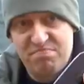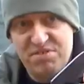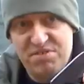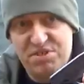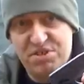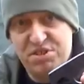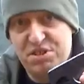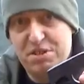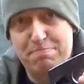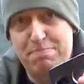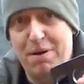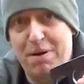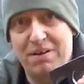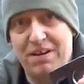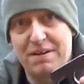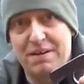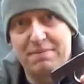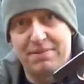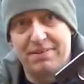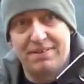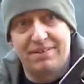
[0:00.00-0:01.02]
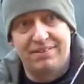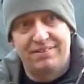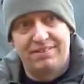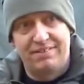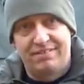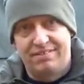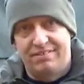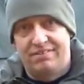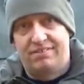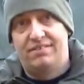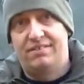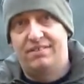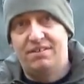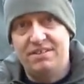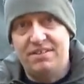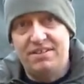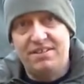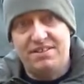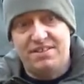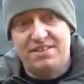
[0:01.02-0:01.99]
it's just a bottle opener.
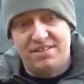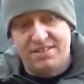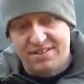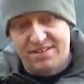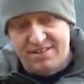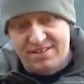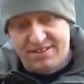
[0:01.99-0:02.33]
Honest.